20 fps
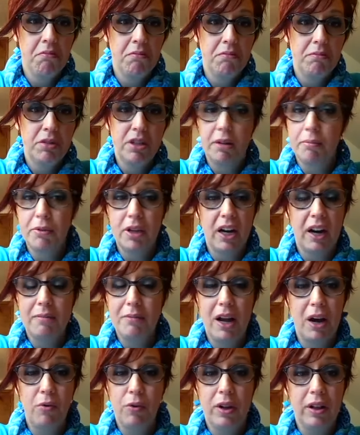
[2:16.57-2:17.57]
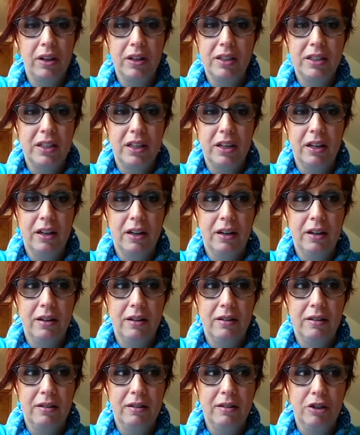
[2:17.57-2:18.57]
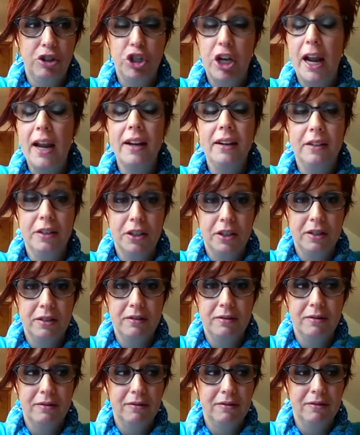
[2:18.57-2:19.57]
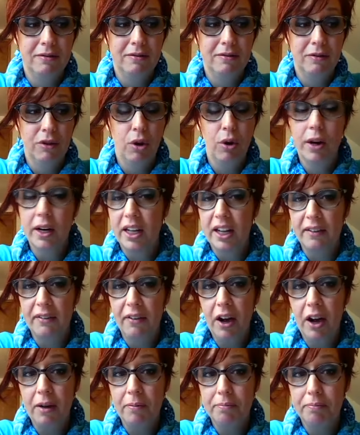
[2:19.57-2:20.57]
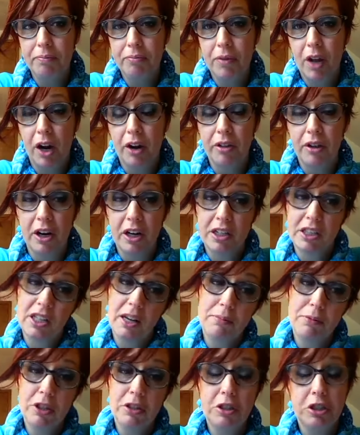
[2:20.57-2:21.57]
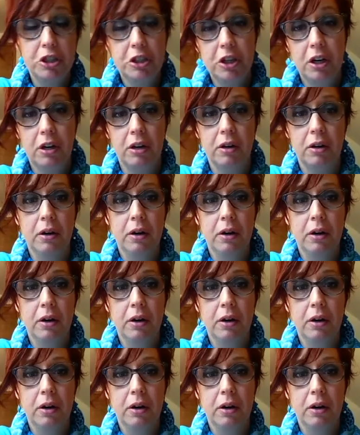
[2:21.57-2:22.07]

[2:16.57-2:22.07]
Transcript: something I'm not willing to change or give up. Are there exceptions? Sure.